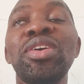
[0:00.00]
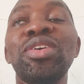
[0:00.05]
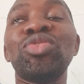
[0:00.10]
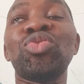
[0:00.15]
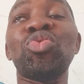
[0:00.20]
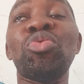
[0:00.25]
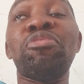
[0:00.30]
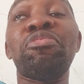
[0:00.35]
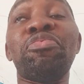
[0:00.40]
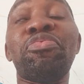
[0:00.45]

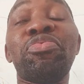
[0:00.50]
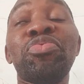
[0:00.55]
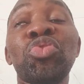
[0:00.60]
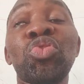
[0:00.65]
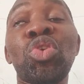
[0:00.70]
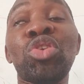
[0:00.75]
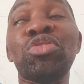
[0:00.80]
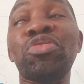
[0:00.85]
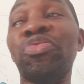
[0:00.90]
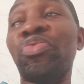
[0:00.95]
So
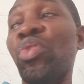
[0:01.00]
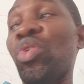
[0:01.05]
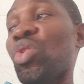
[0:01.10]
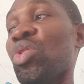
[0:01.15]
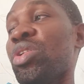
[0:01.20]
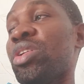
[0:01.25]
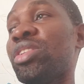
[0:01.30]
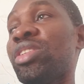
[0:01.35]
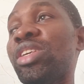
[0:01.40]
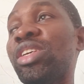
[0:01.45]
not
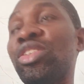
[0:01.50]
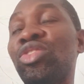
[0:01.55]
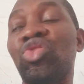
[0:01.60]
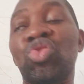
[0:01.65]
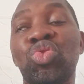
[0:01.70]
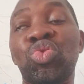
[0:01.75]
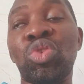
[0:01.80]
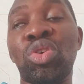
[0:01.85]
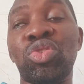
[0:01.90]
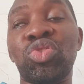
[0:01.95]
following
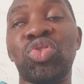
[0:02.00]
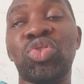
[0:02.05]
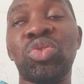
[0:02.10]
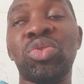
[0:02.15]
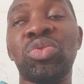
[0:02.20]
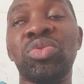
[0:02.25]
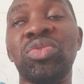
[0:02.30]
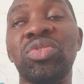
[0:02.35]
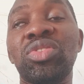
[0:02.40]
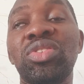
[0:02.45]

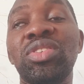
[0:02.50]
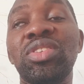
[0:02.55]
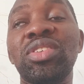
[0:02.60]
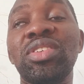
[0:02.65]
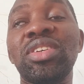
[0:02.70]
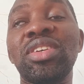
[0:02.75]
instructions,